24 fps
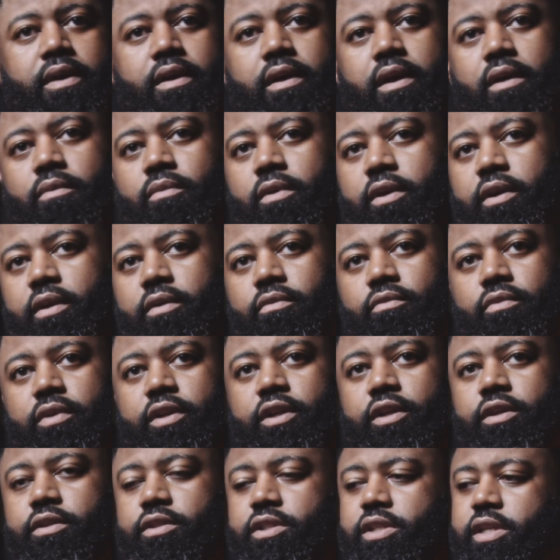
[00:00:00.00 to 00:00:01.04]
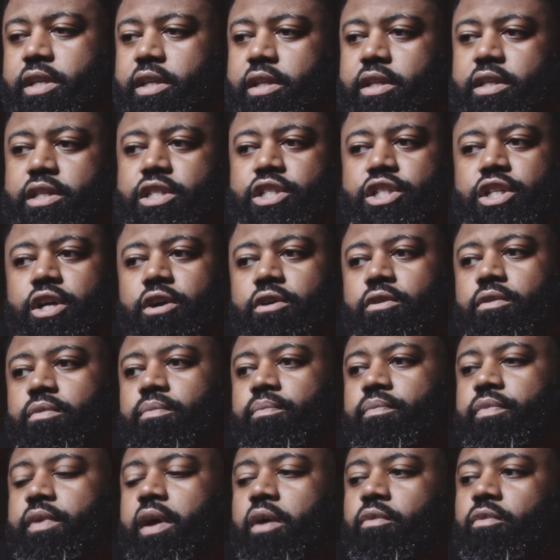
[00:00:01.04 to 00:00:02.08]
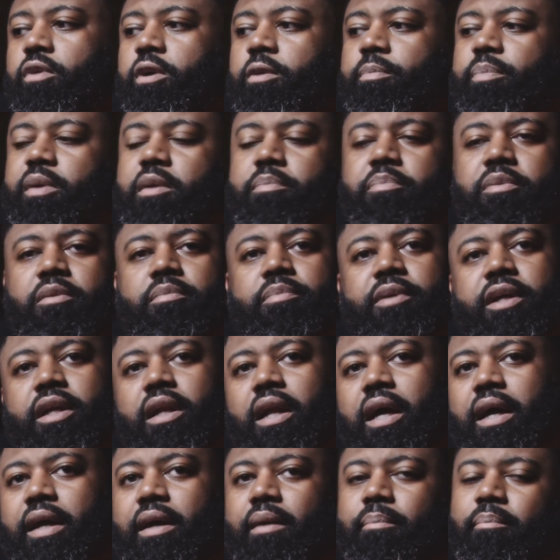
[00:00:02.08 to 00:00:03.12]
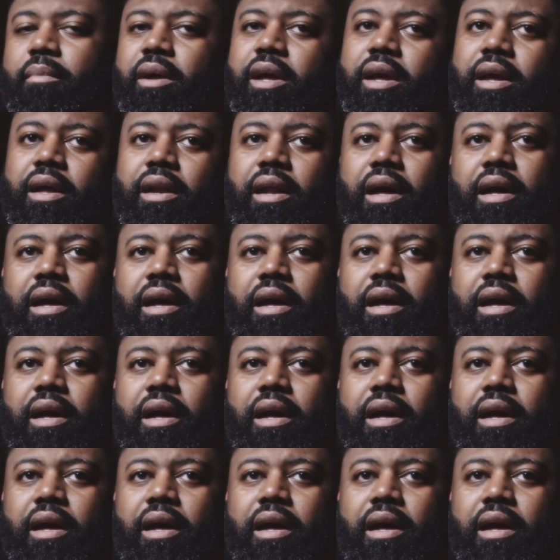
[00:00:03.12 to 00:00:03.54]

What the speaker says: I wanted, when you see this show, I wanted people to be like, man,